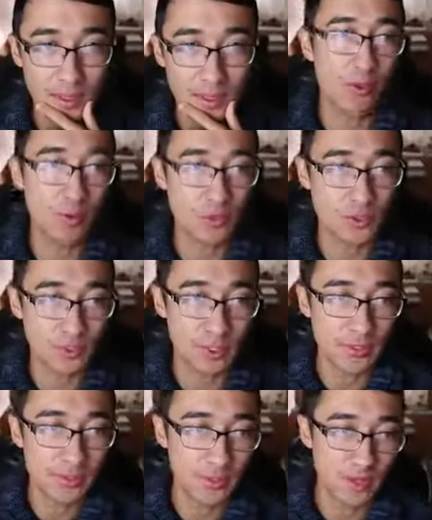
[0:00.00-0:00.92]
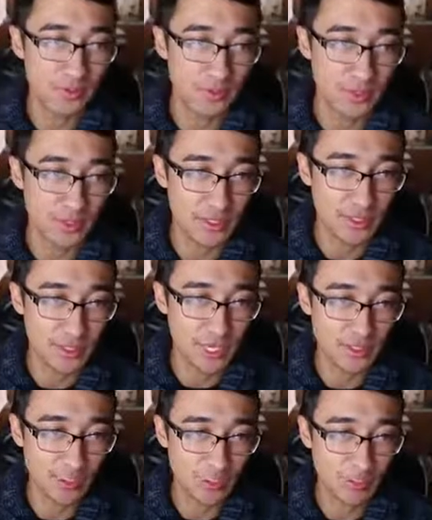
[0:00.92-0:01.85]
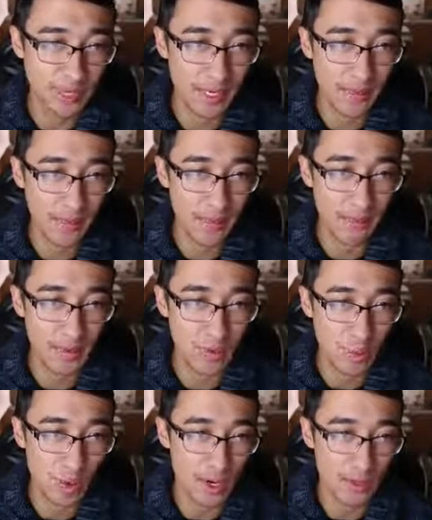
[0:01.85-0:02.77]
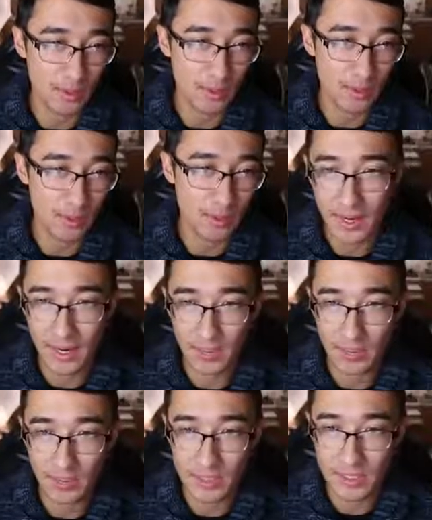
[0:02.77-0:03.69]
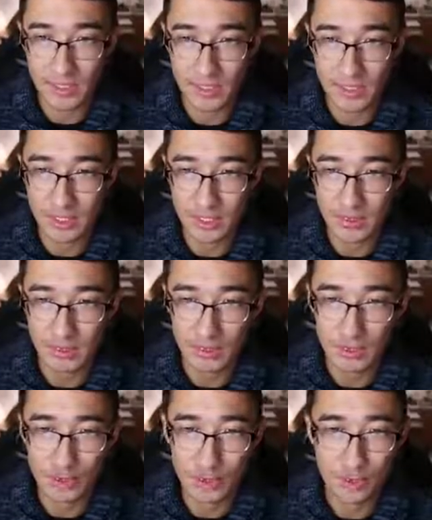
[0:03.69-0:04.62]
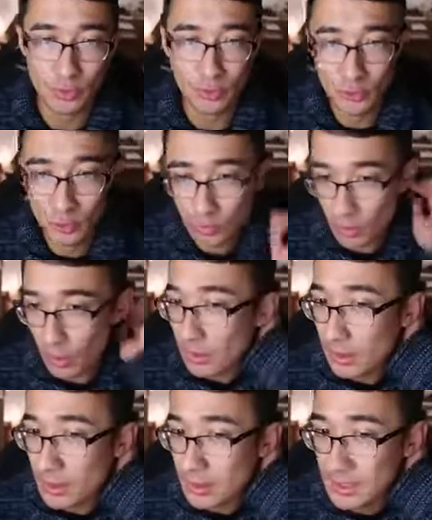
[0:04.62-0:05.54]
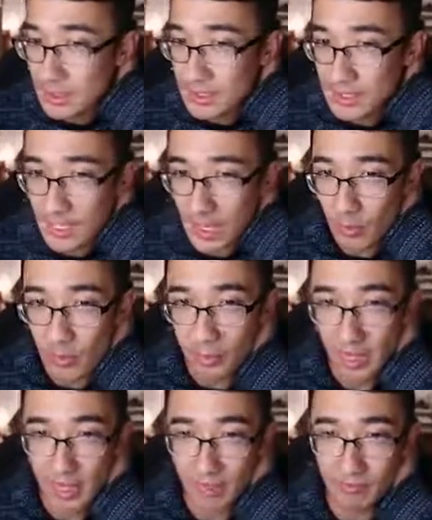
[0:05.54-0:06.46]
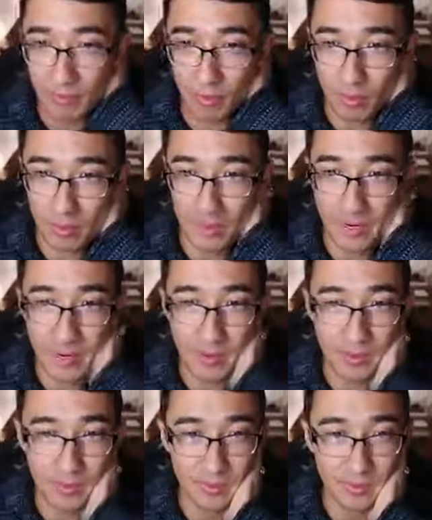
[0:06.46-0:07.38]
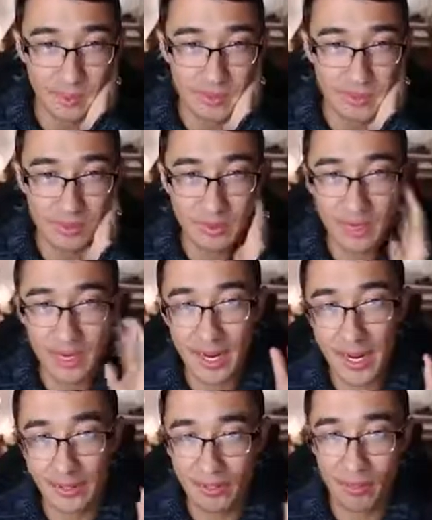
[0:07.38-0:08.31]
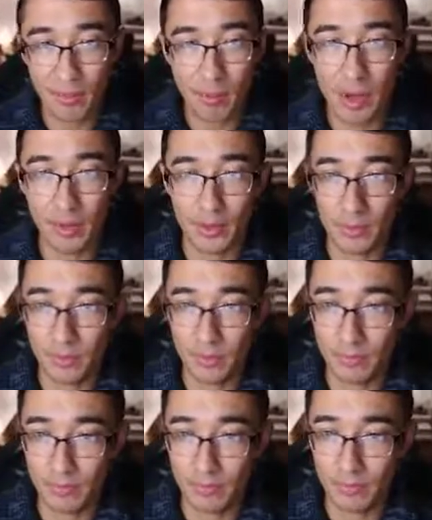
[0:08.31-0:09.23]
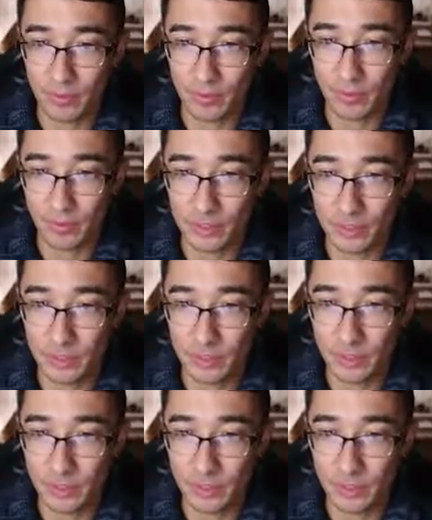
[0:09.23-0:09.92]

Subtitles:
Cool, so here on the left, you see the dashboard payment required. And we see the 2 listings that we paid for. Now, let's look at the monitor one first.